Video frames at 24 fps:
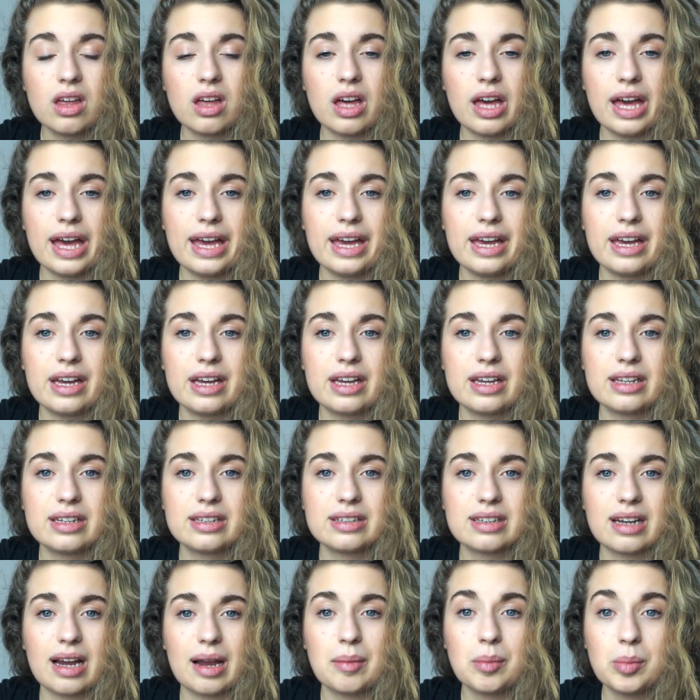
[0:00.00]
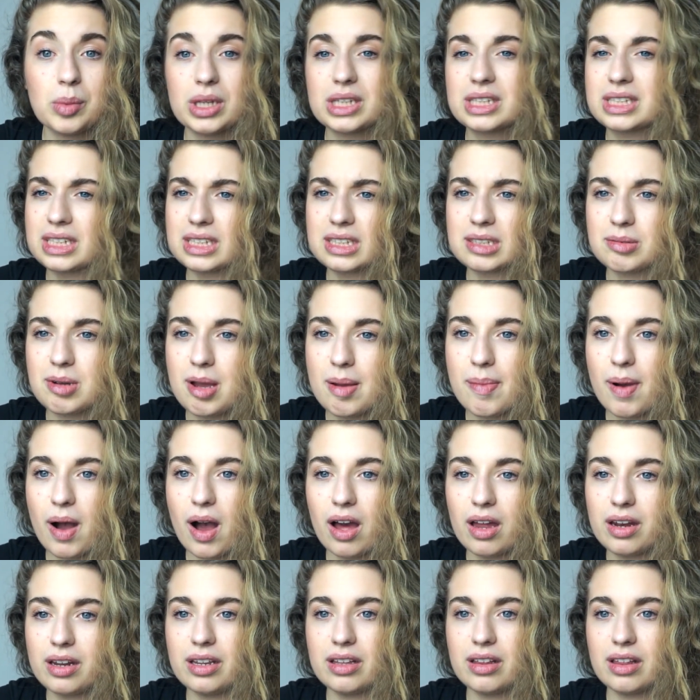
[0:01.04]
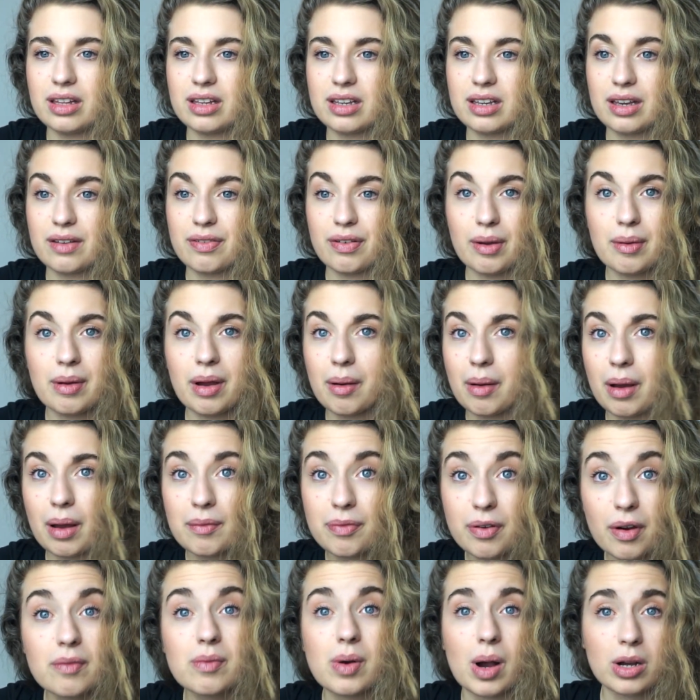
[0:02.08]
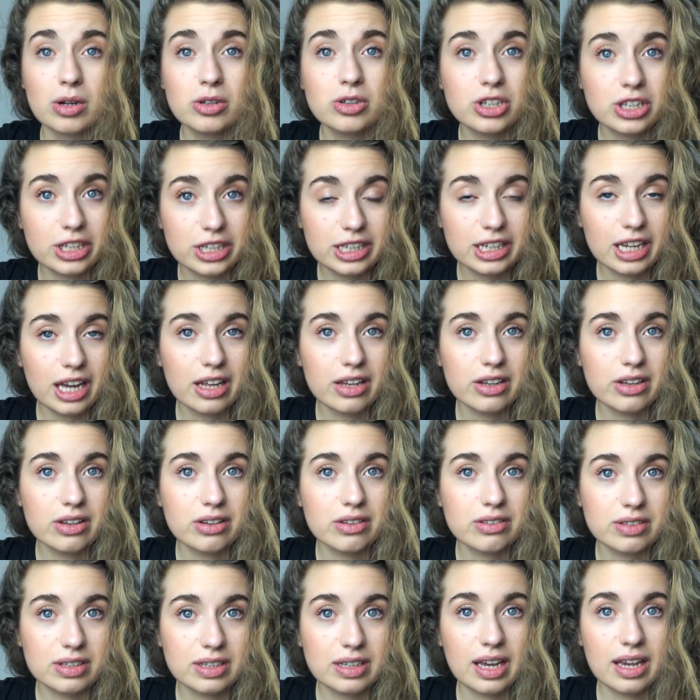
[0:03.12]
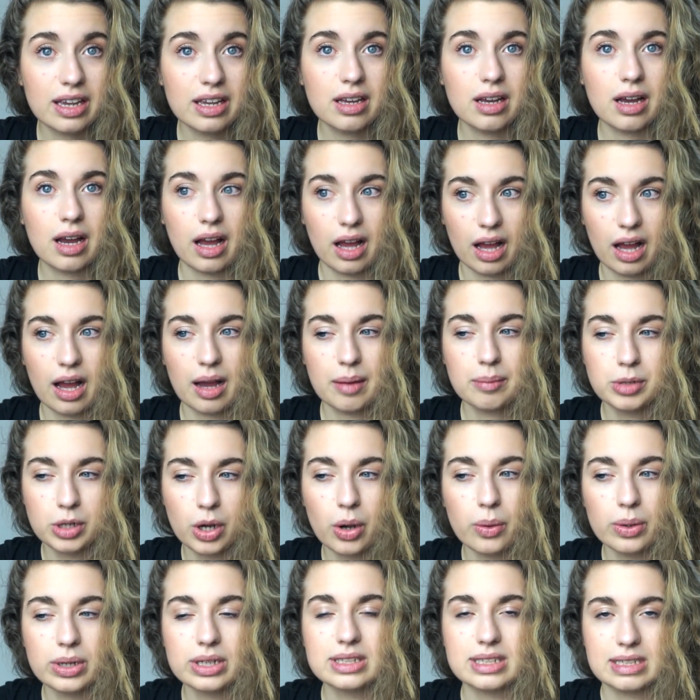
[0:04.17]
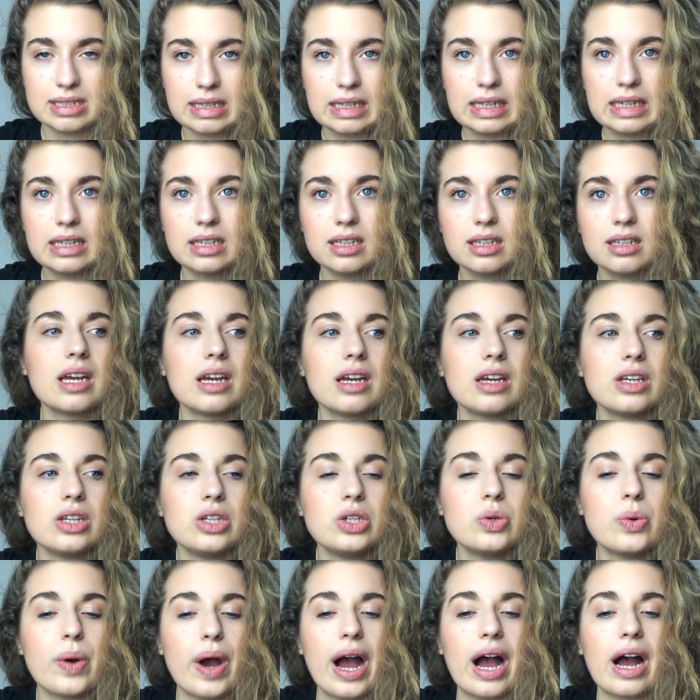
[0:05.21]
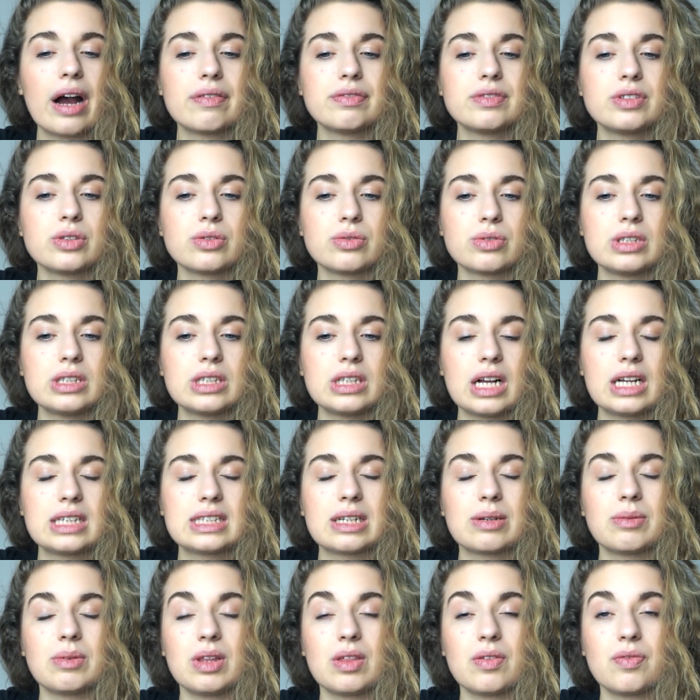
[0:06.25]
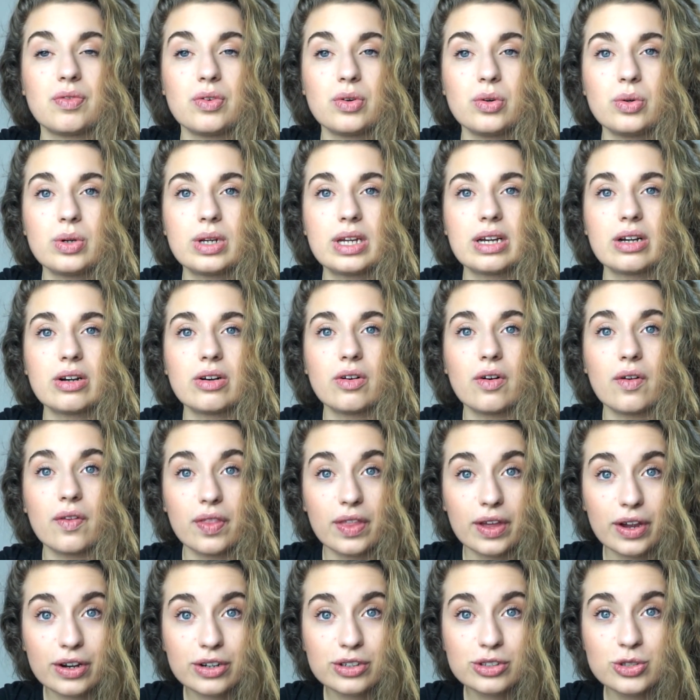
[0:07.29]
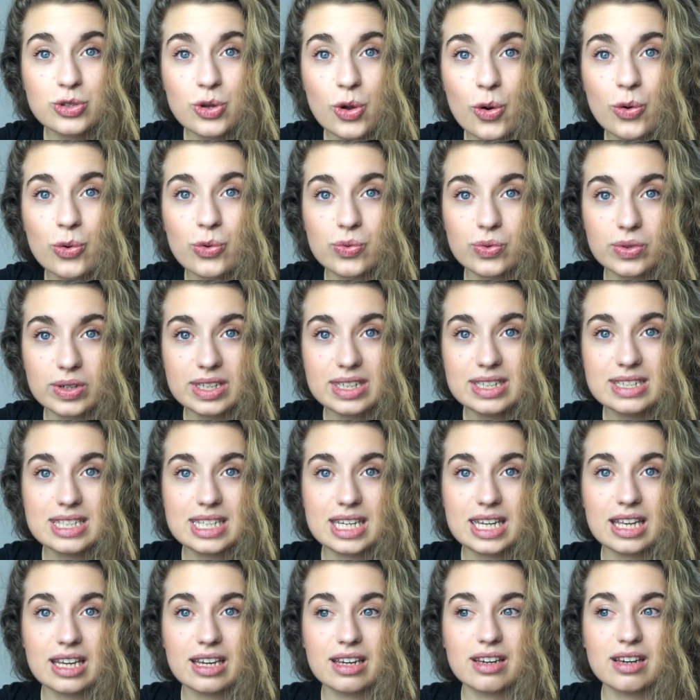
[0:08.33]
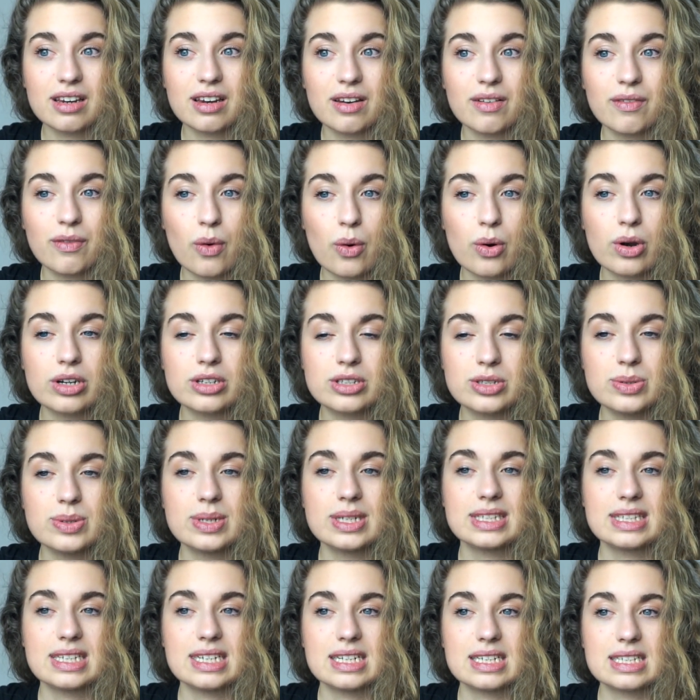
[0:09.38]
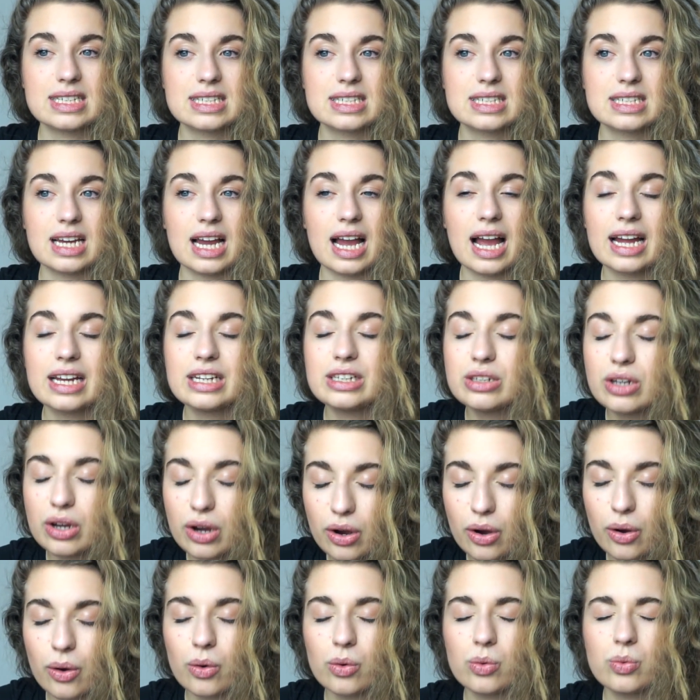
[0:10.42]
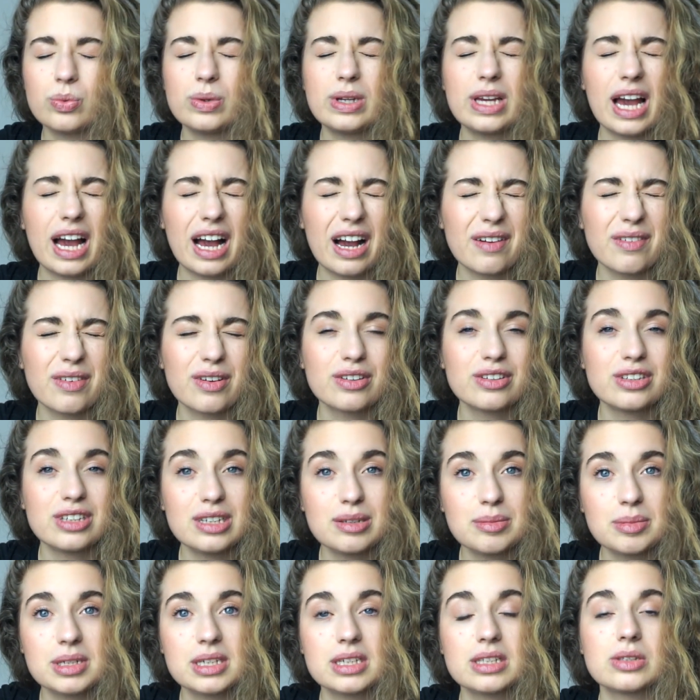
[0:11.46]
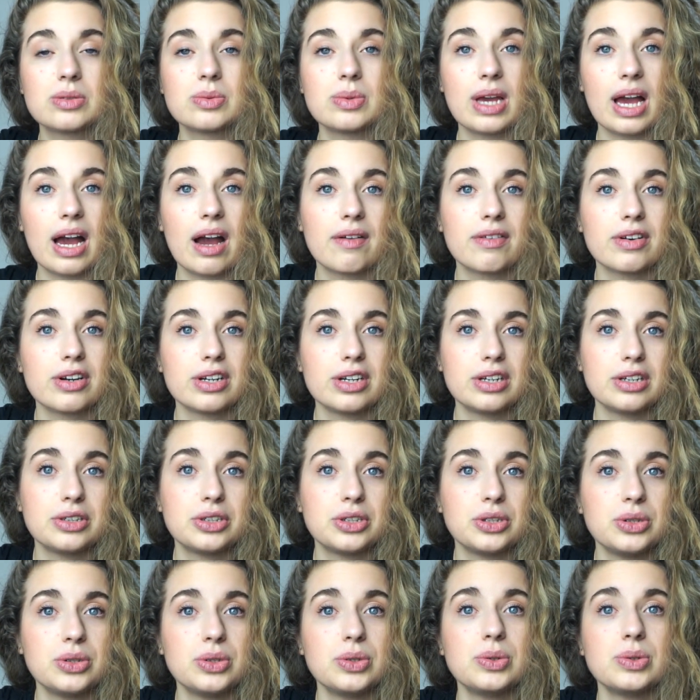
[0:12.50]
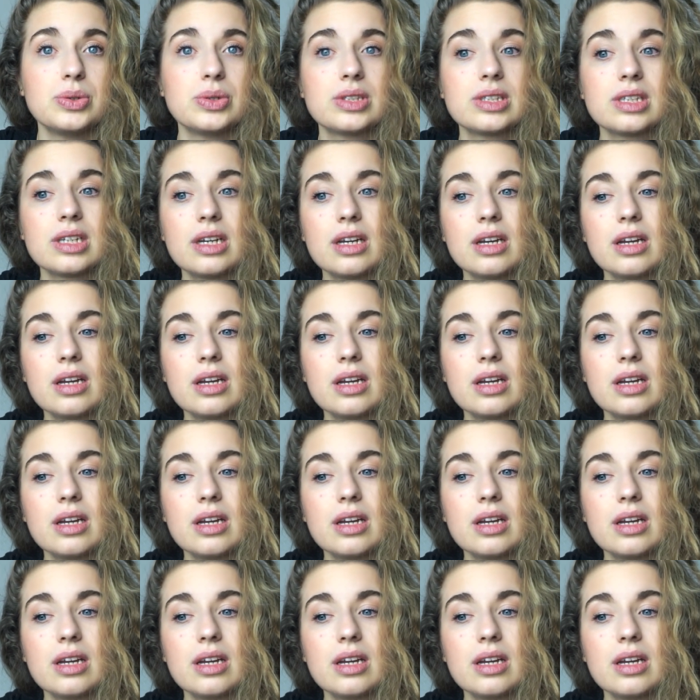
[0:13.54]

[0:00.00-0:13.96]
and I'm listening to my body. Like if I'm hungry again tonight, I'm going to eat. You have to realize that with food guilt, there's no reason for it to exist. I know we have our demons, we have our issues,